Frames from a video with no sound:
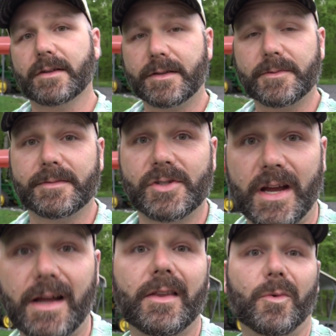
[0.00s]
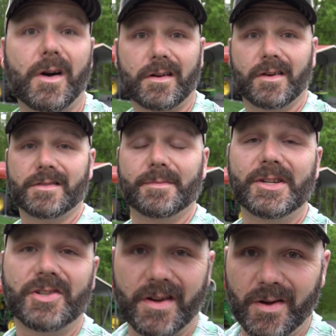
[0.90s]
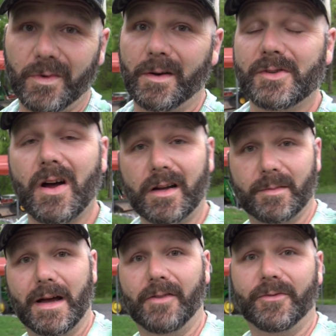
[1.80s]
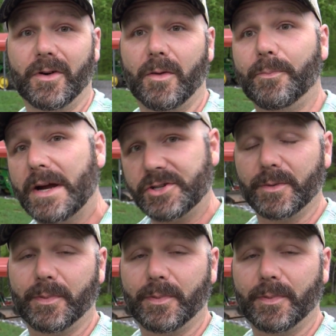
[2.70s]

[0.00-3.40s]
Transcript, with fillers: So let's check out the water hose. Let me show you what I'm talking about for our pressure